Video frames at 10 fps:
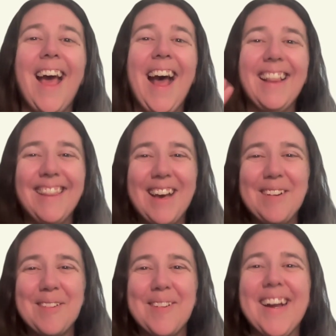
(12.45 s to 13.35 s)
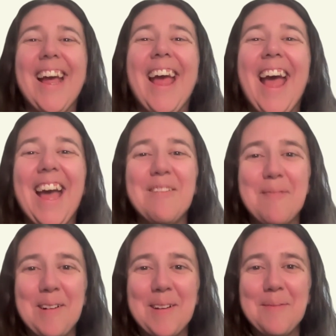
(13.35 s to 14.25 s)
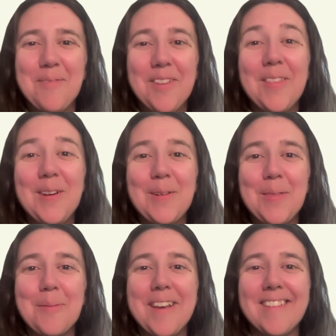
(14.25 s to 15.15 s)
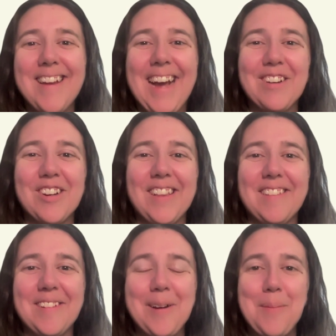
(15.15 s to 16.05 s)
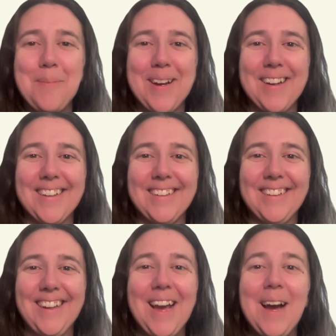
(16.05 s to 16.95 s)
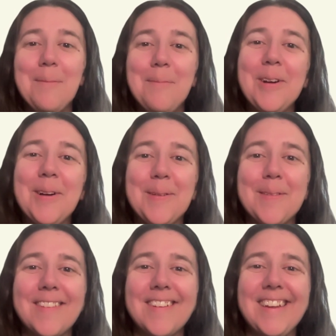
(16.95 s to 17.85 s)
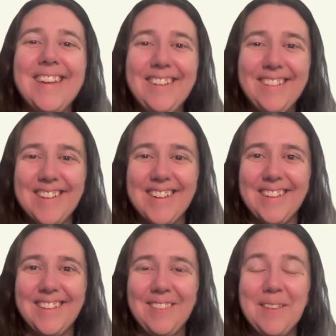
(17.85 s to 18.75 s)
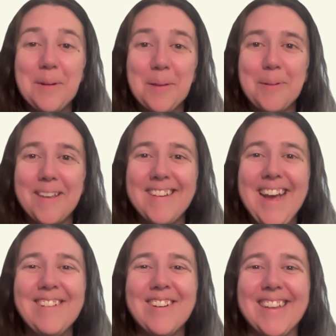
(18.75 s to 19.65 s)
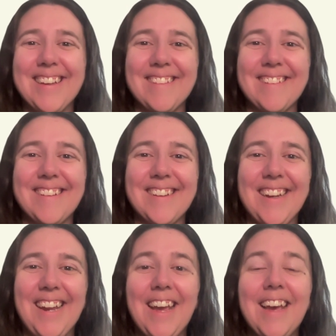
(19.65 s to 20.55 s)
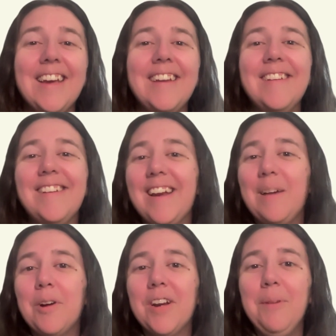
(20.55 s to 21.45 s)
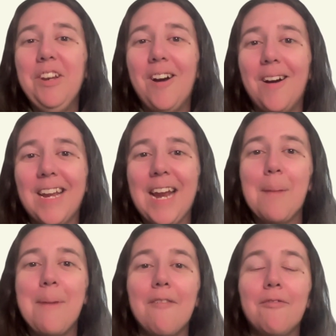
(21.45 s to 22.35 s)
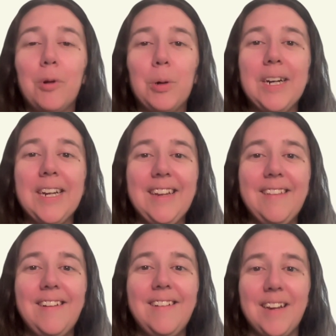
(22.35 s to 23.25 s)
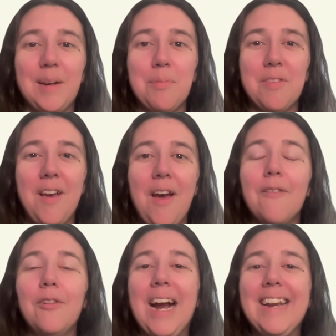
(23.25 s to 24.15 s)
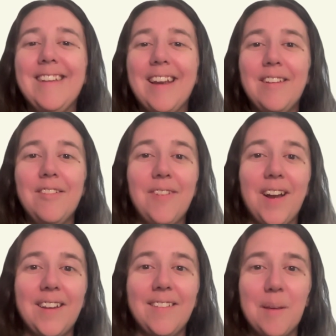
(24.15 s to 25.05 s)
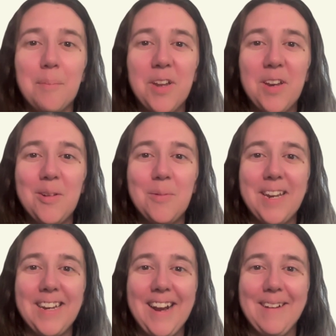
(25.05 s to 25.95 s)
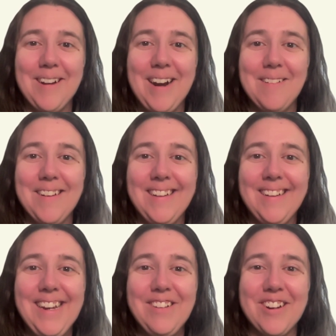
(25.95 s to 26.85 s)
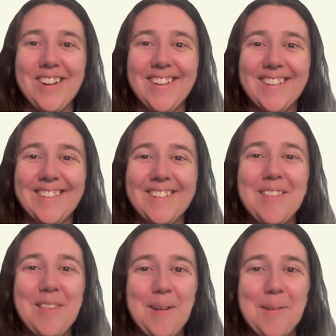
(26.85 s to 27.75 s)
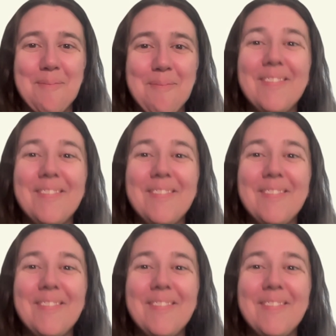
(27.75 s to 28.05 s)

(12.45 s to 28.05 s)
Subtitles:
Hello, and welcome to the Northwest Naturalist Notebook. I'm your host, Kirsten, the Northwest Naturalist. Today we're going to be talking about 4 easy tips for identifying something new we encounter out in nature. So